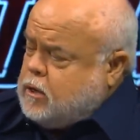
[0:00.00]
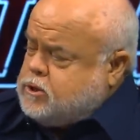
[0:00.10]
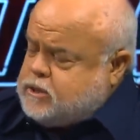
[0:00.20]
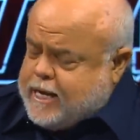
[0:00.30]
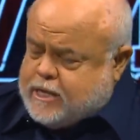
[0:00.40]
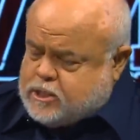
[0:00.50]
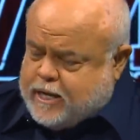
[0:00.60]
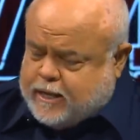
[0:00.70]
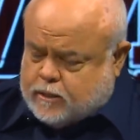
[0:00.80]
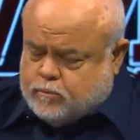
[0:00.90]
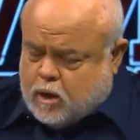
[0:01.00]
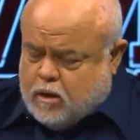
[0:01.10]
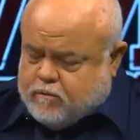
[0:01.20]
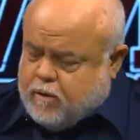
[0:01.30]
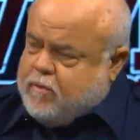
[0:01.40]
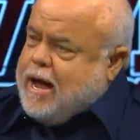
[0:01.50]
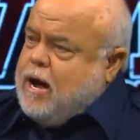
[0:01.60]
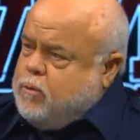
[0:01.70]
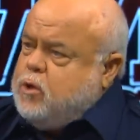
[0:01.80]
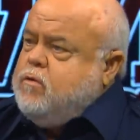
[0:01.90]
stance taken from the
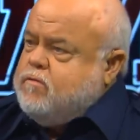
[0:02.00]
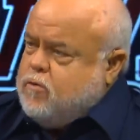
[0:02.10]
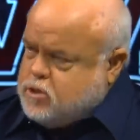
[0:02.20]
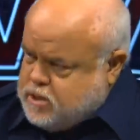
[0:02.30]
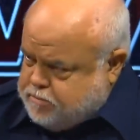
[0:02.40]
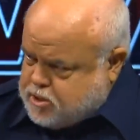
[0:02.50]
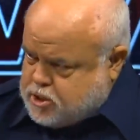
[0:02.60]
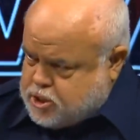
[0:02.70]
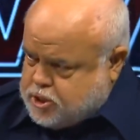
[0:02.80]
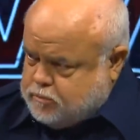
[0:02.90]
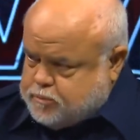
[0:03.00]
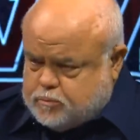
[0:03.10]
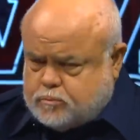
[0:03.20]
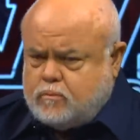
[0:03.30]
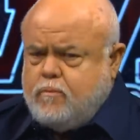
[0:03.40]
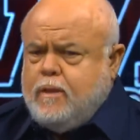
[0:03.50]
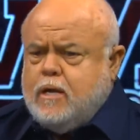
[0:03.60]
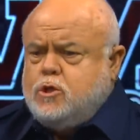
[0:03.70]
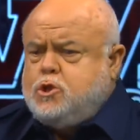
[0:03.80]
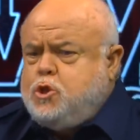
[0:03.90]
Howard University position
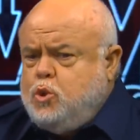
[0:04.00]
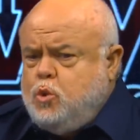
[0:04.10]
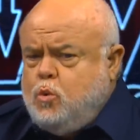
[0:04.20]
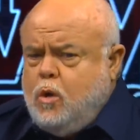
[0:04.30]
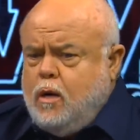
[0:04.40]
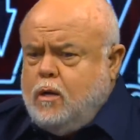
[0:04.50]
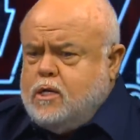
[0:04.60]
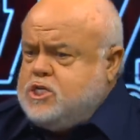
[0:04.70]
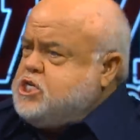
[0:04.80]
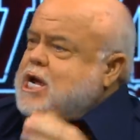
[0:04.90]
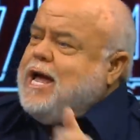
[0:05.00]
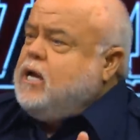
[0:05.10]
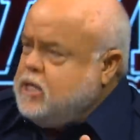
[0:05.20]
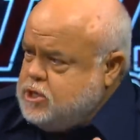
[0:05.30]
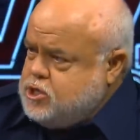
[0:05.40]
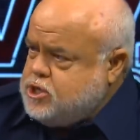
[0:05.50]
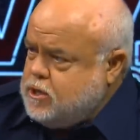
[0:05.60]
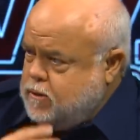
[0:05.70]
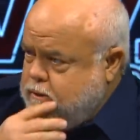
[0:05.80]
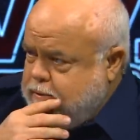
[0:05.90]
to challenge
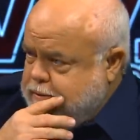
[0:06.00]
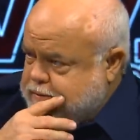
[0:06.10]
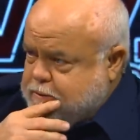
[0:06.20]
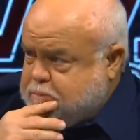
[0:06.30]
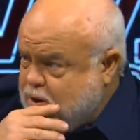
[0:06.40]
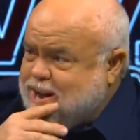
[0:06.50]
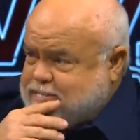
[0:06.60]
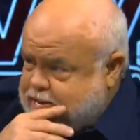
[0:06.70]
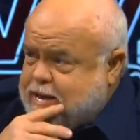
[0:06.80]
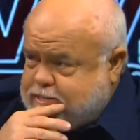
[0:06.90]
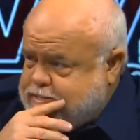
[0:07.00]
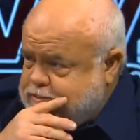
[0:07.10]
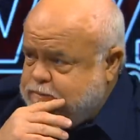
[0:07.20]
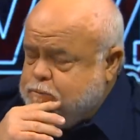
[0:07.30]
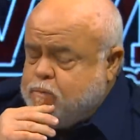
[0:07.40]
the process,